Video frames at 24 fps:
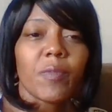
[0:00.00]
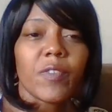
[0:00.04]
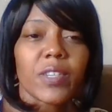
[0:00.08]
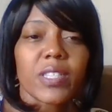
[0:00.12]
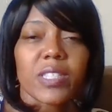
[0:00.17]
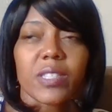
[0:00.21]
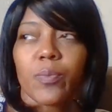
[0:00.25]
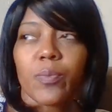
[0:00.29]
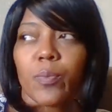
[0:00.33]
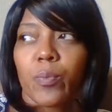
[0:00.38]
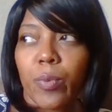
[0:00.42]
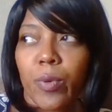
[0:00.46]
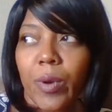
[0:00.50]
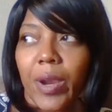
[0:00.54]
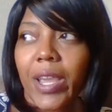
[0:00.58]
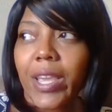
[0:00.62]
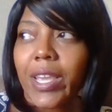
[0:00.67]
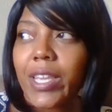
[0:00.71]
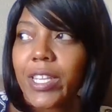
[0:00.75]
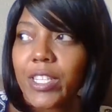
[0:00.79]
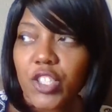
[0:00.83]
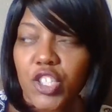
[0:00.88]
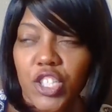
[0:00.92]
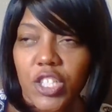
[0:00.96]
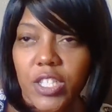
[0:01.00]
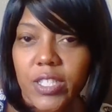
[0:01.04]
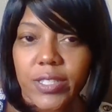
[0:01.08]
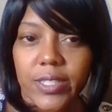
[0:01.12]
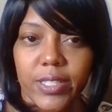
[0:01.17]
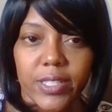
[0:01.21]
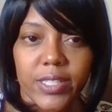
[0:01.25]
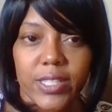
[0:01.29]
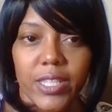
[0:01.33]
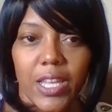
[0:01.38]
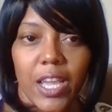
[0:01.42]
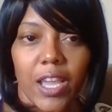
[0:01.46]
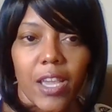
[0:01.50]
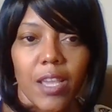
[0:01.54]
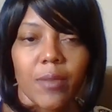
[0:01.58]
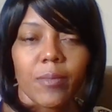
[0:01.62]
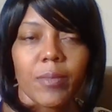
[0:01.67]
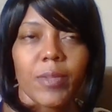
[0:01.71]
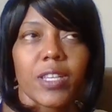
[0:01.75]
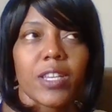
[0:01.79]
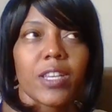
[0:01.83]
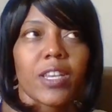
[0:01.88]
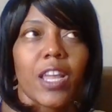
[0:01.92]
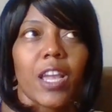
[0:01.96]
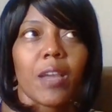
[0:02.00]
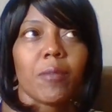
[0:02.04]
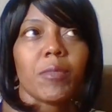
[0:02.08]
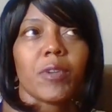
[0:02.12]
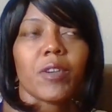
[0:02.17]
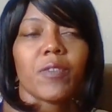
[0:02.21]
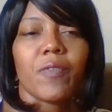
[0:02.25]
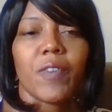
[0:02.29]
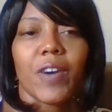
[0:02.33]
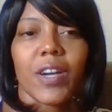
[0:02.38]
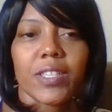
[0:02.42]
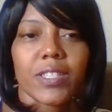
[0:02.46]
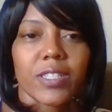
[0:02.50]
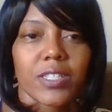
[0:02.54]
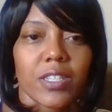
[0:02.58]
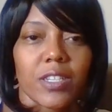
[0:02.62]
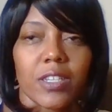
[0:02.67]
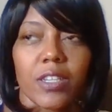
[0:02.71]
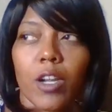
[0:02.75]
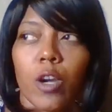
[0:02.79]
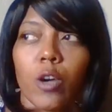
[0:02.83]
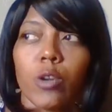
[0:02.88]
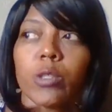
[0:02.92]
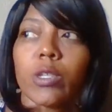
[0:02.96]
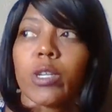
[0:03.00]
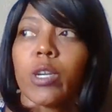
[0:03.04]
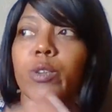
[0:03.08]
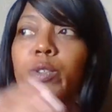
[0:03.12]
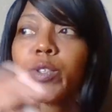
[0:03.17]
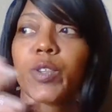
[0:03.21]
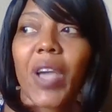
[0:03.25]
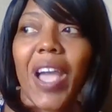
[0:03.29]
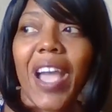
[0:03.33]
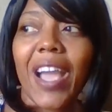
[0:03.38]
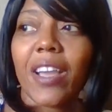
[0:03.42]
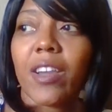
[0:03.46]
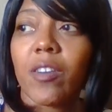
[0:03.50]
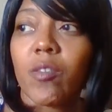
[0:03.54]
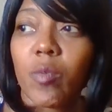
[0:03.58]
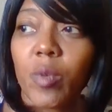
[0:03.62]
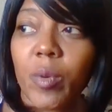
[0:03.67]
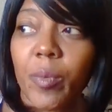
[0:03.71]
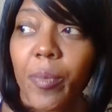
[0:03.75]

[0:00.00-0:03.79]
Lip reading: of us pray in Jesus' name, in the name of the Father, Son, and Holy Ghost, or however we